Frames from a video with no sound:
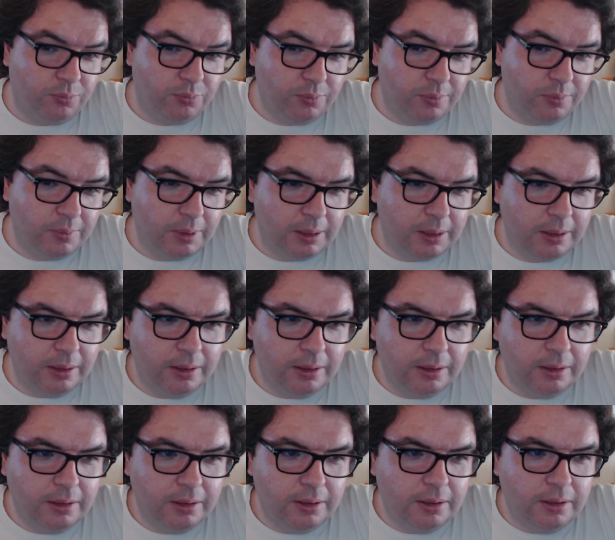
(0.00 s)

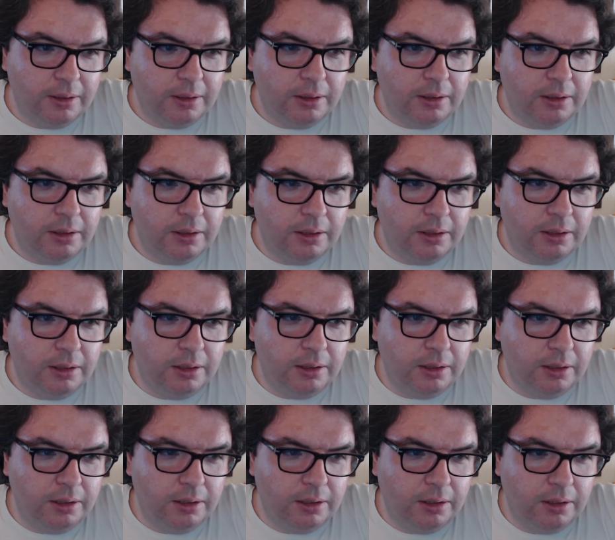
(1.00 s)

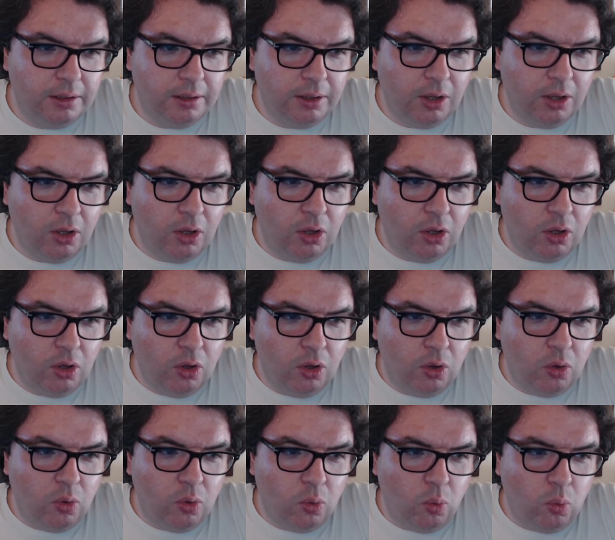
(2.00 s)

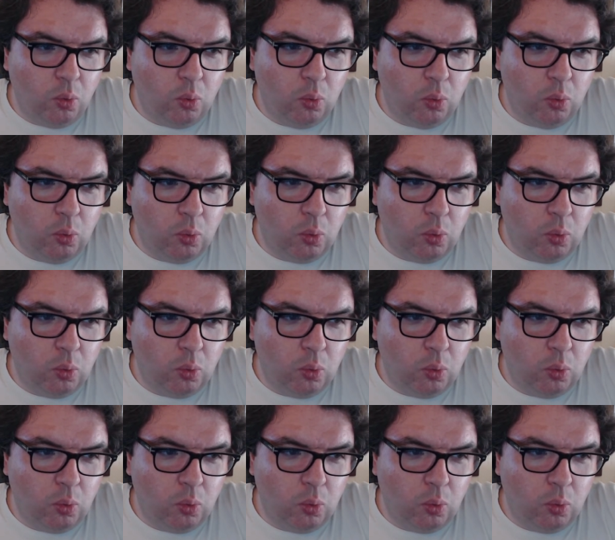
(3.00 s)
Nothing is said.